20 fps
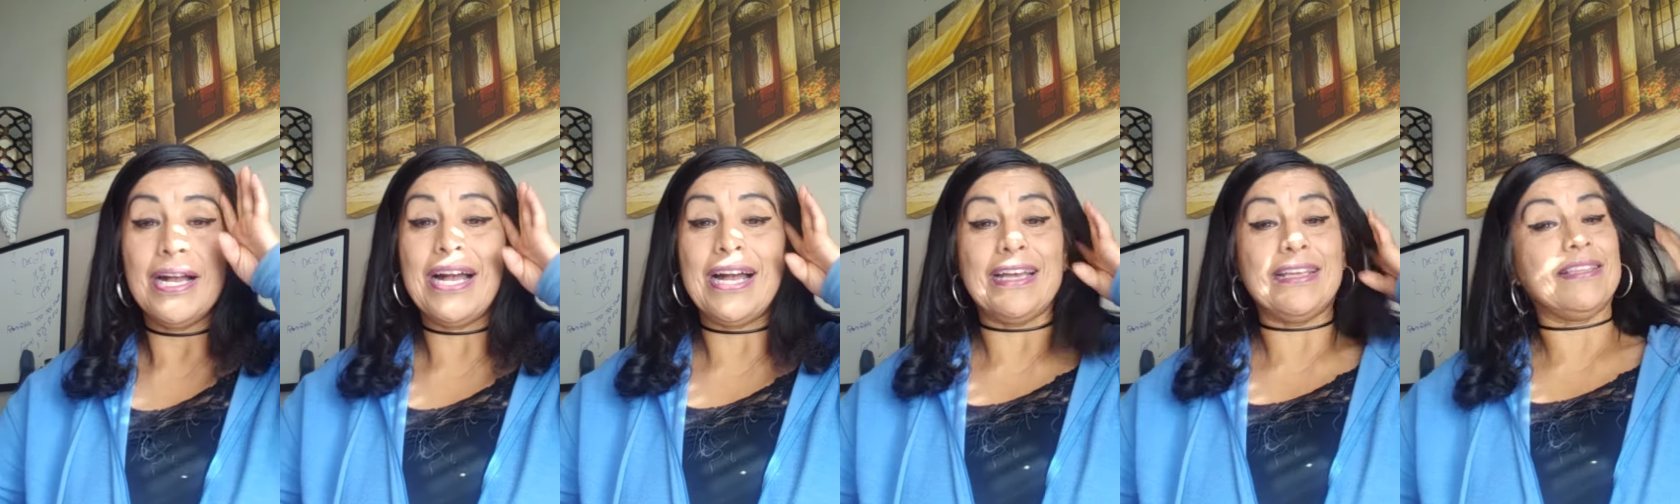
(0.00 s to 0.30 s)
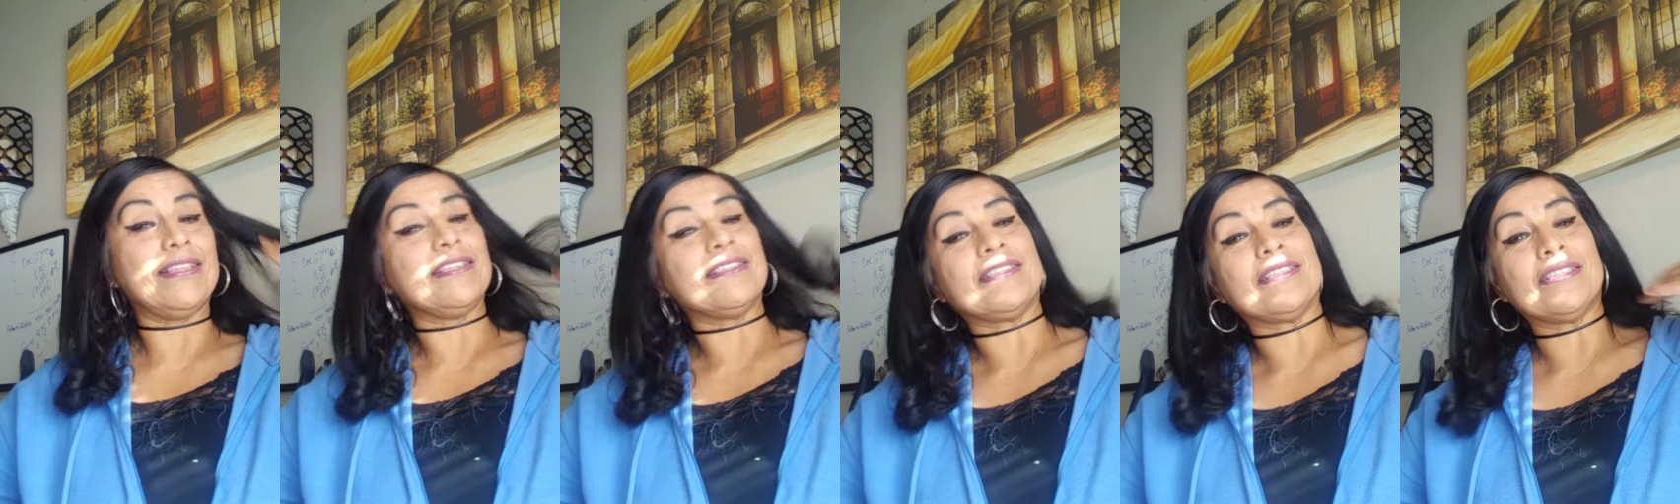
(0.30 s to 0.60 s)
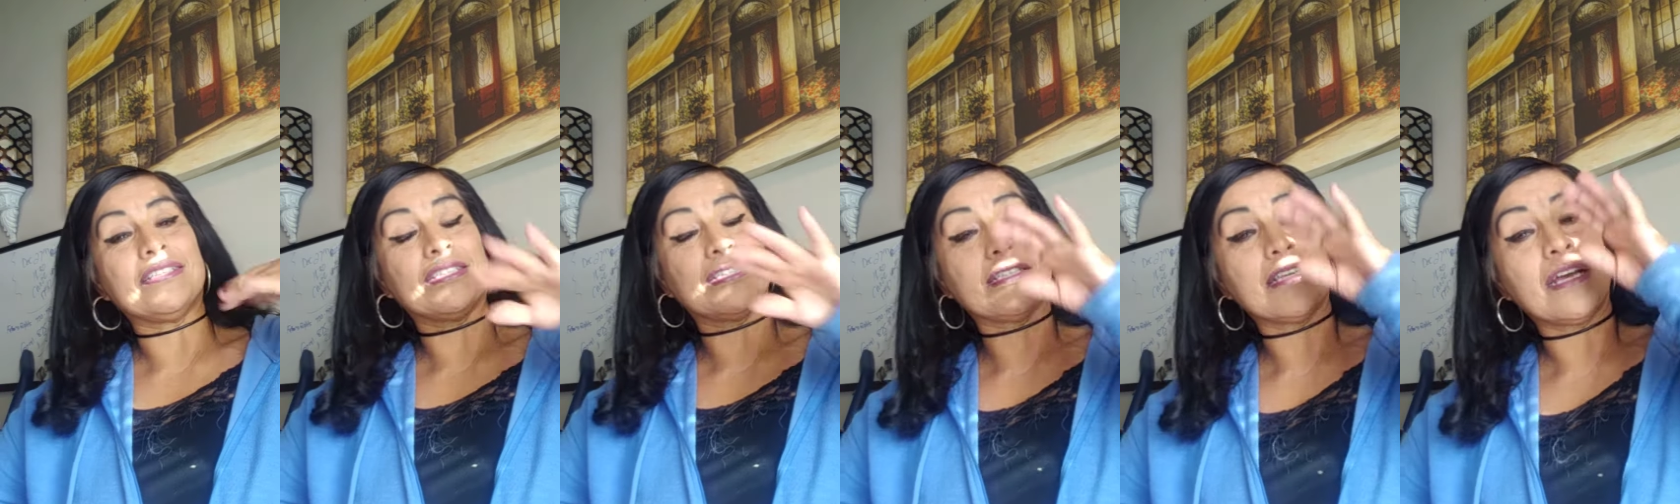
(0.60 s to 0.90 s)
Hi, this
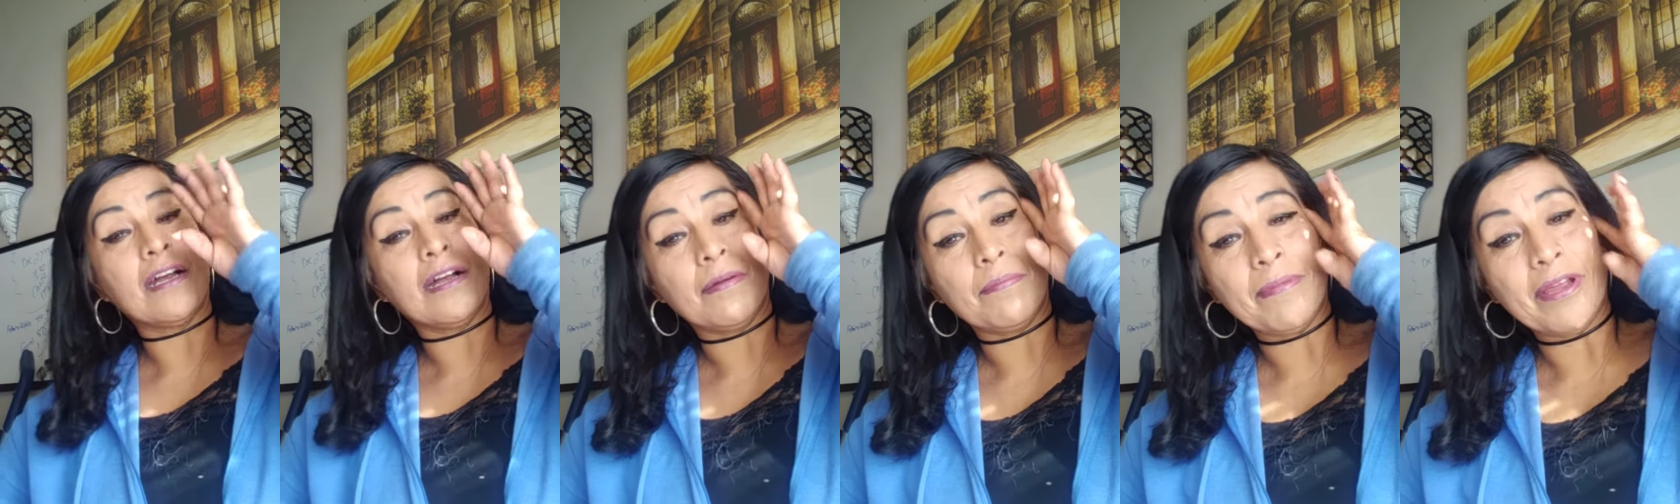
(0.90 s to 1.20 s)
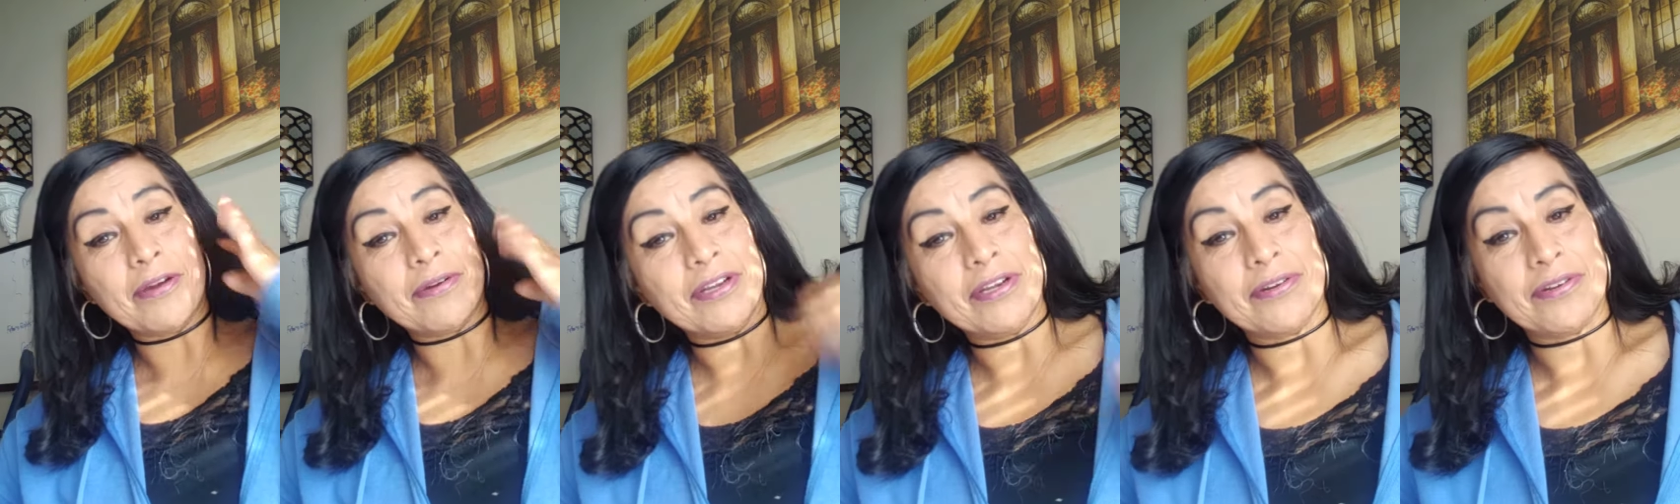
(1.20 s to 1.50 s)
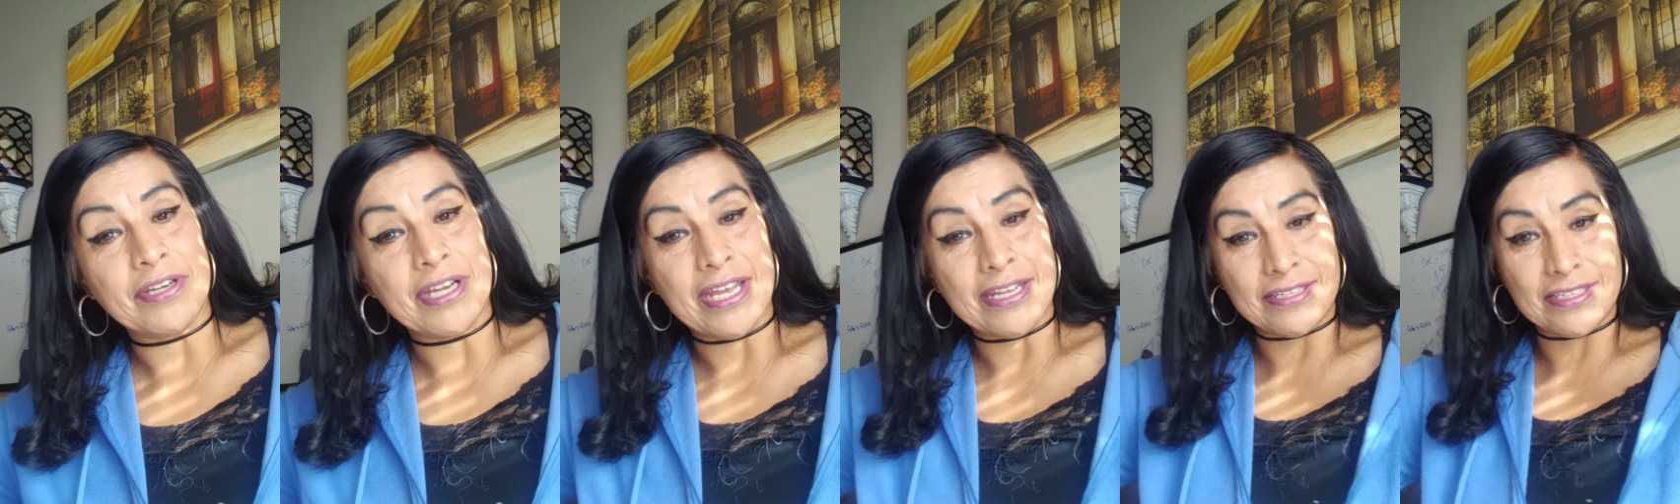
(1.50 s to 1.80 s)
is Mary
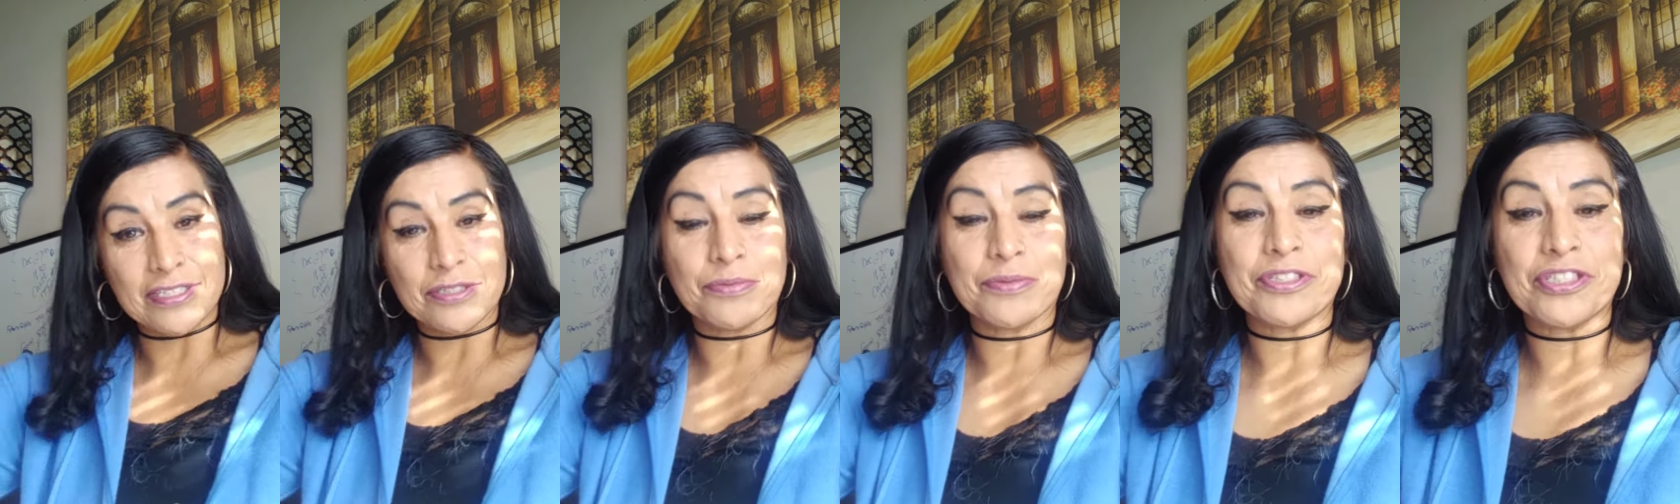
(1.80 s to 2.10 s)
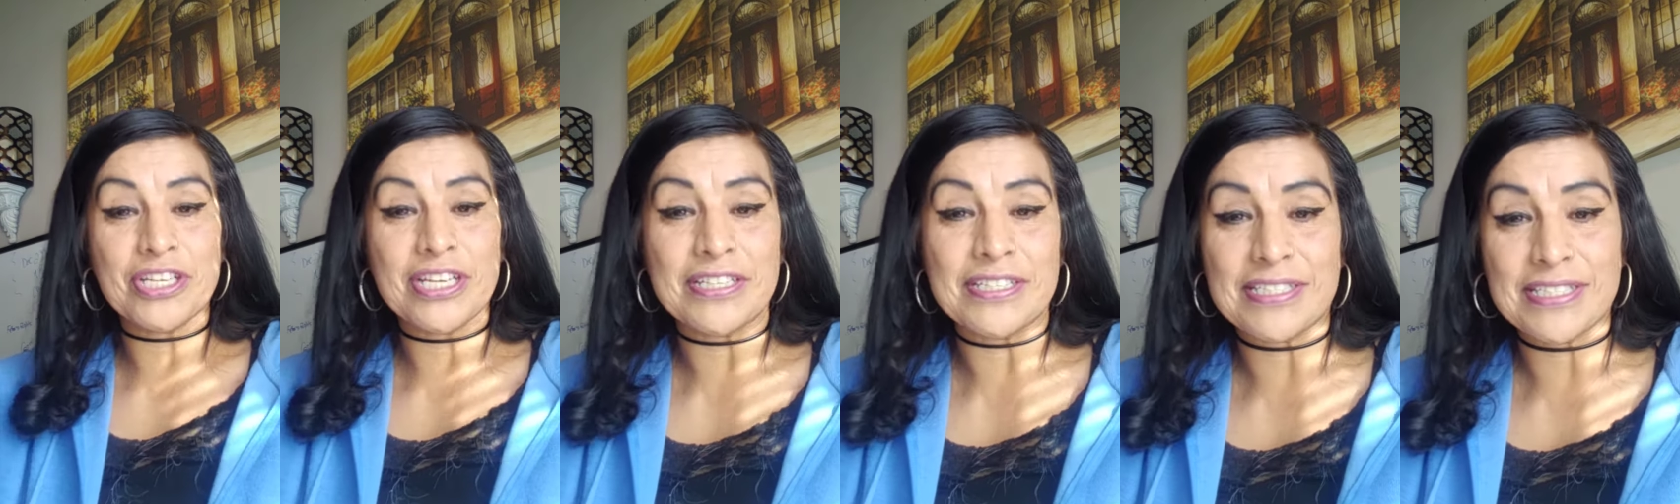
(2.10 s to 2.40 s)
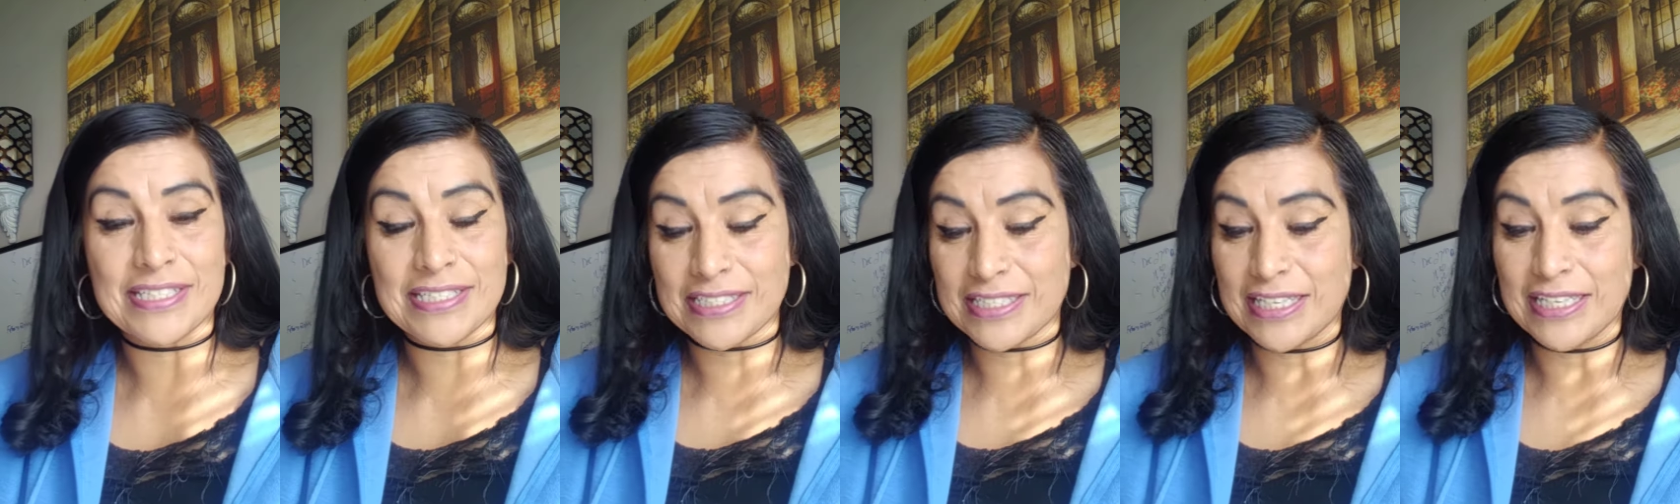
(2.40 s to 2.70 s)
Hernandez with
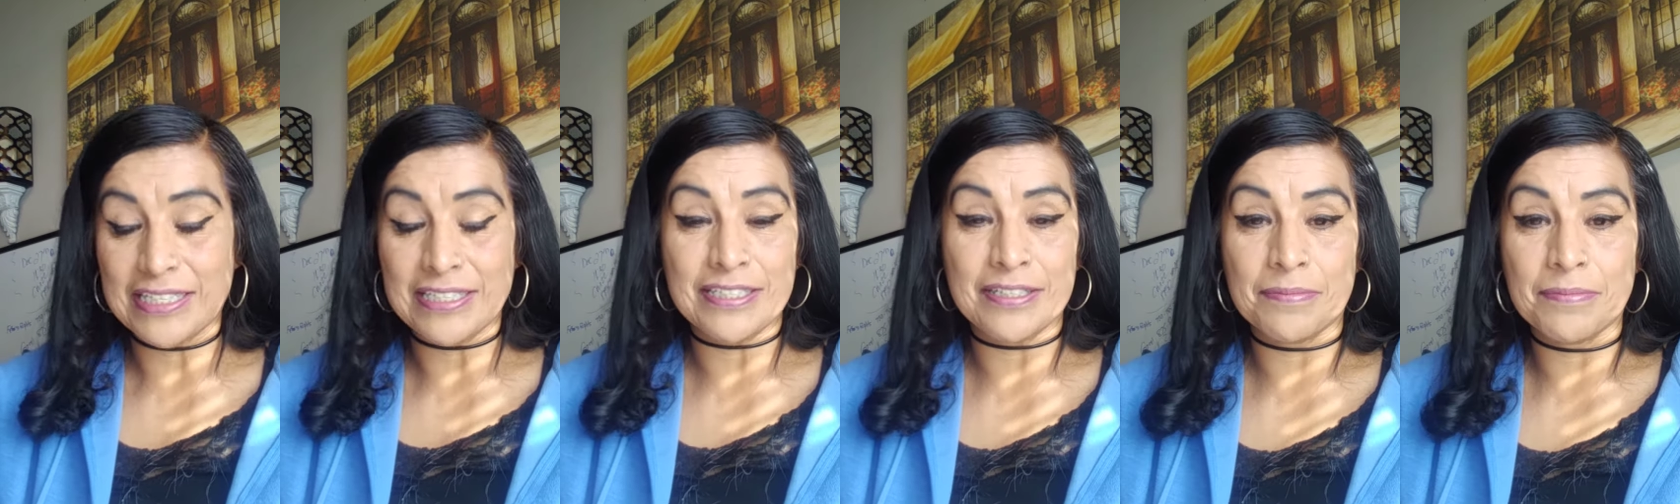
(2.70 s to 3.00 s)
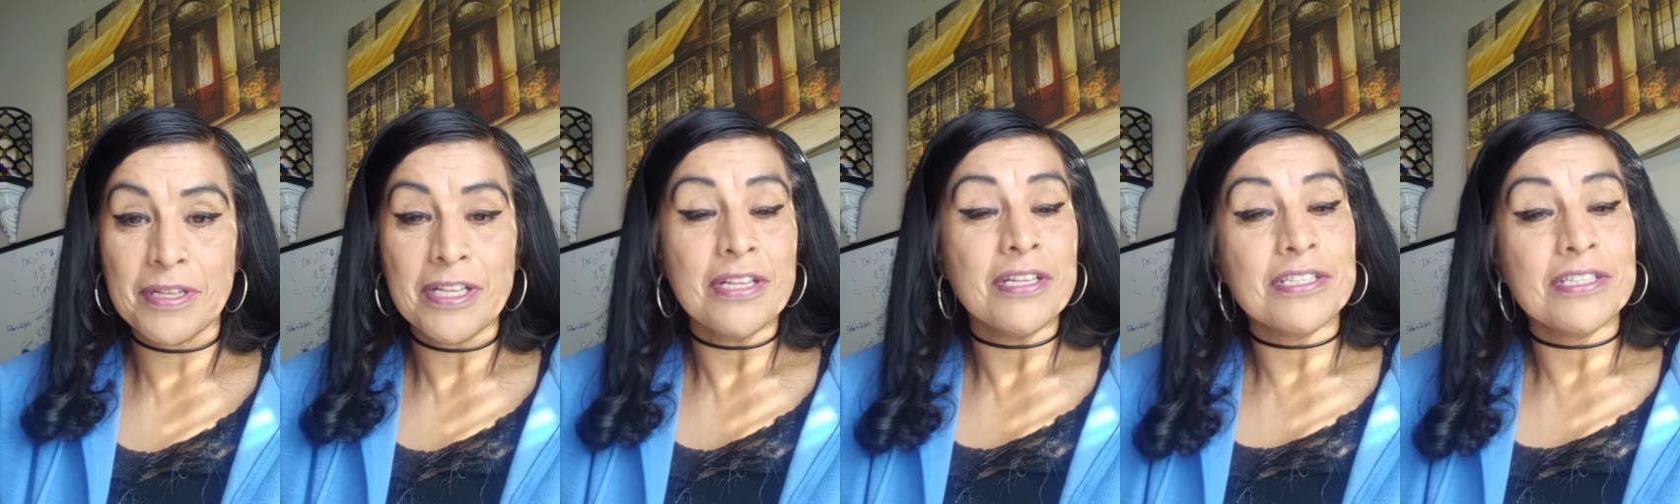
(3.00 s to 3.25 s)
Genesis Kingdom.